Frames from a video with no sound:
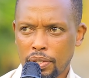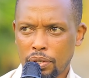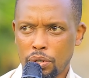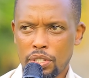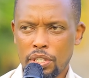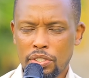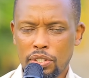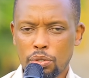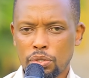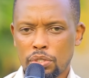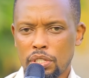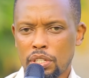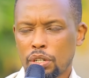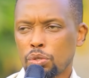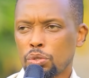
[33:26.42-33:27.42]
kogeze
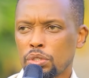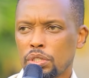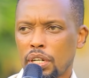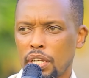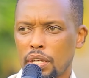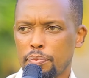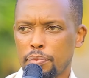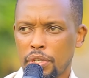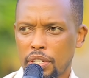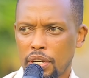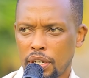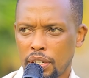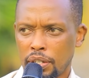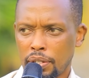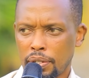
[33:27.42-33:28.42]
gusinya kontra ya
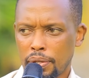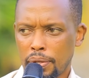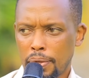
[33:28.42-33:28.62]
miliyari